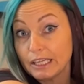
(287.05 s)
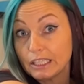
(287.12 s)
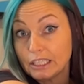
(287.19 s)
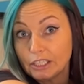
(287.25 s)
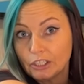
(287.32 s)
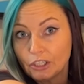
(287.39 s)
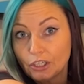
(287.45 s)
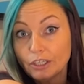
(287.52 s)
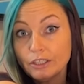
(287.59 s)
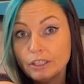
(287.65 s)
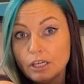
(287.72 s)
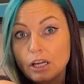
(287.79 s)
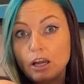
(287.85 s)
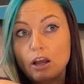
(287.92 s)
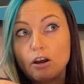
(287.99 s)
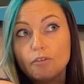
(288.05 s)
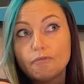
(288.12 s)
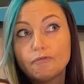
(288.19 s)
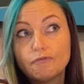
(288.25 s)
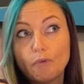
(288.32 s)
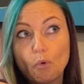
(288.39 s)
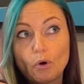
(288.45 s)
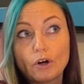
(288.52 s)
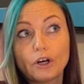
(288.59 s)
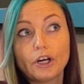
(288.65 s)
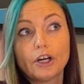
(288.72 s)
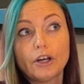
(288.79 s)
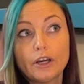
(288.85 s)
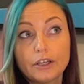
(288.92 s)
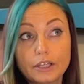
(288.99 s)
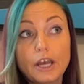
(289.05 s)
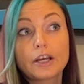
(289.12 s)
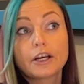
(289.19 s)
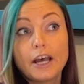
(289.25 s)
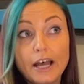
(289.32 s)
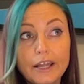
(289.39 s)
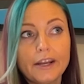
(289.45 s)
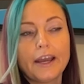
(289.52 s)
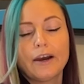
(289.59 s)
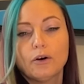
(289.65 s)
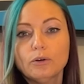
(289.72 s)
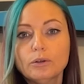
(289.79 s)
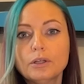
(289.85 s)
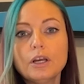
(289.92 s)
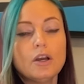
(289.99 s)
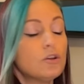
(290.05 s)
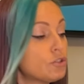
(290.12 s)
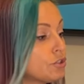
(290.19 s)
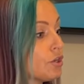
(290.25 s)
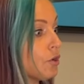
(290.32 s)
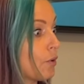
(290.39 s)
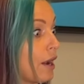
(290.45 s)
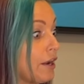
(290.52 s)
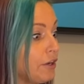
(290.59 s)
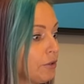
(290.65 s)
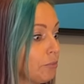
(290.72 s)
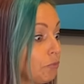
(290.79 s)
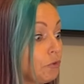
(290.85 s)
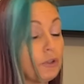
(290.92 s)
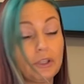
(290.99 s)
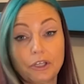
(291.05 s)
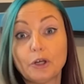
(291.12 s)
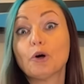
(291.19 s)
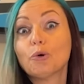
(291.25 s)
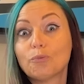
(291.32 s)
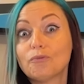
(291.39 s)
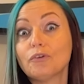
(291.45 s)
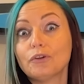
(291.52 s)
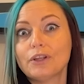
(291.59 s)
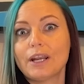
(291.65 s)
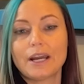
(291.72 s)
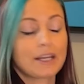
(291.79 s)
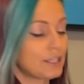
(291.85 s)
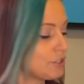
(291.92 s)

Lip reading: here for a cutout. So I am really hopeful that I can